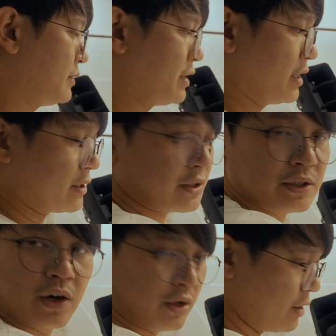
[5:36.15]

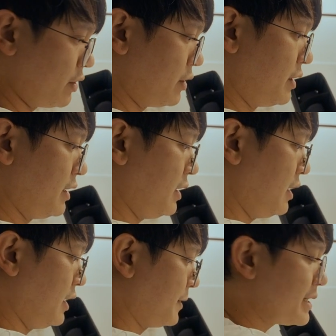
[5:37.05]
just on
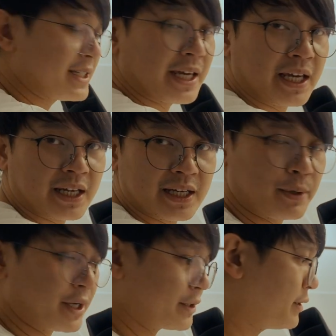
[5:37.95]
the sink
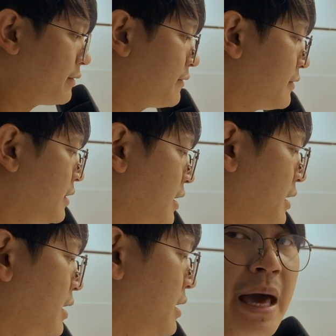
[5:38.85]
part of
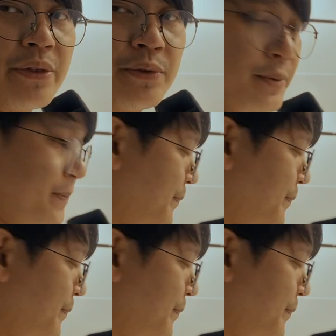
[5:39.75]
the bathroom.